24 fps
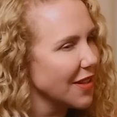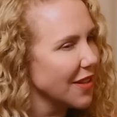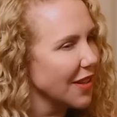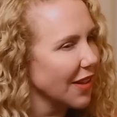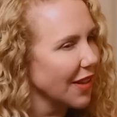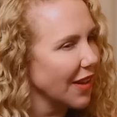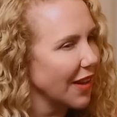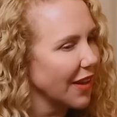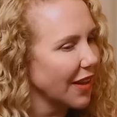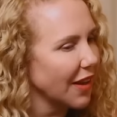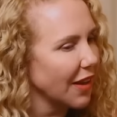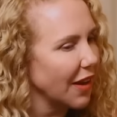That
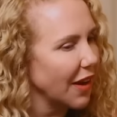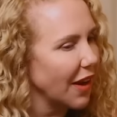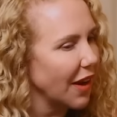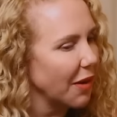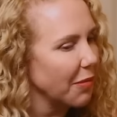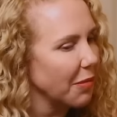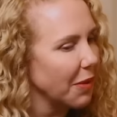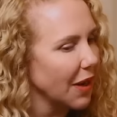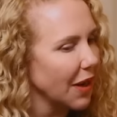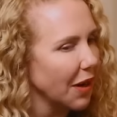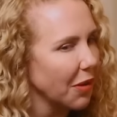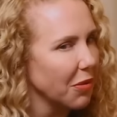yeah. like, I
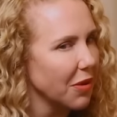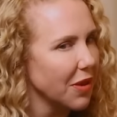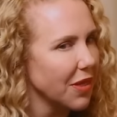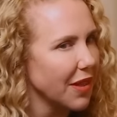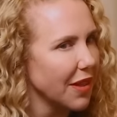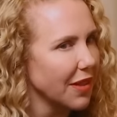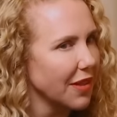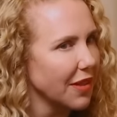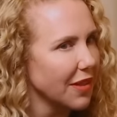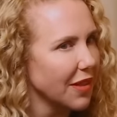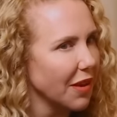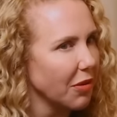mean, I would
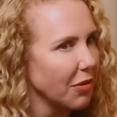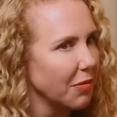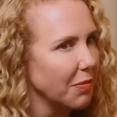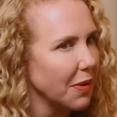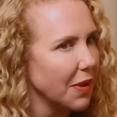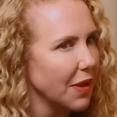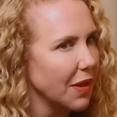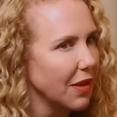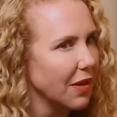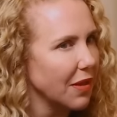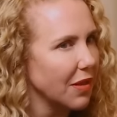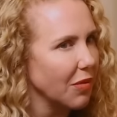think that that would
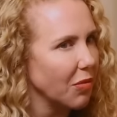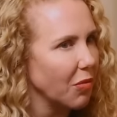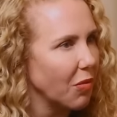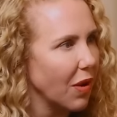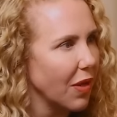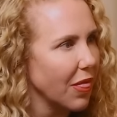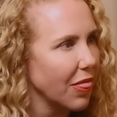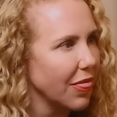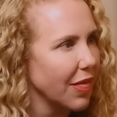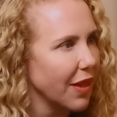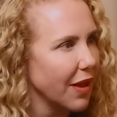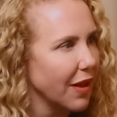be the
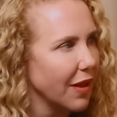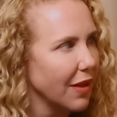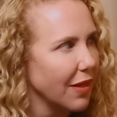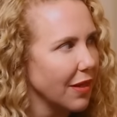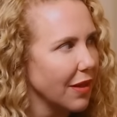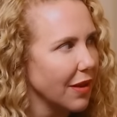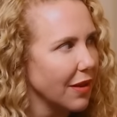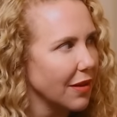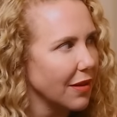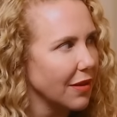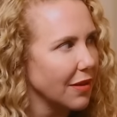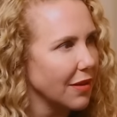one thing
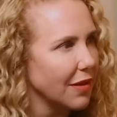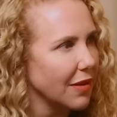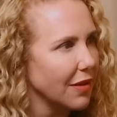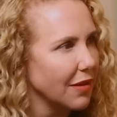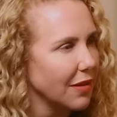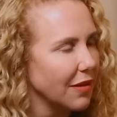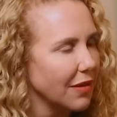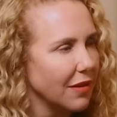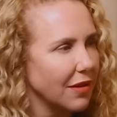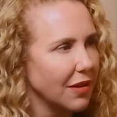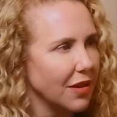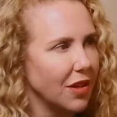that
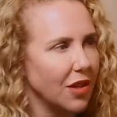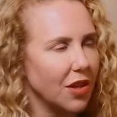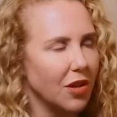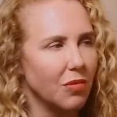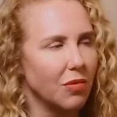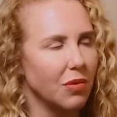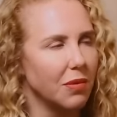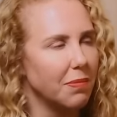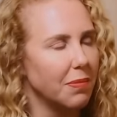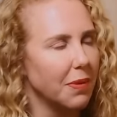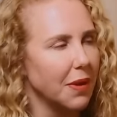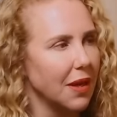you
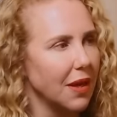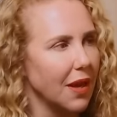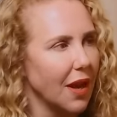would be.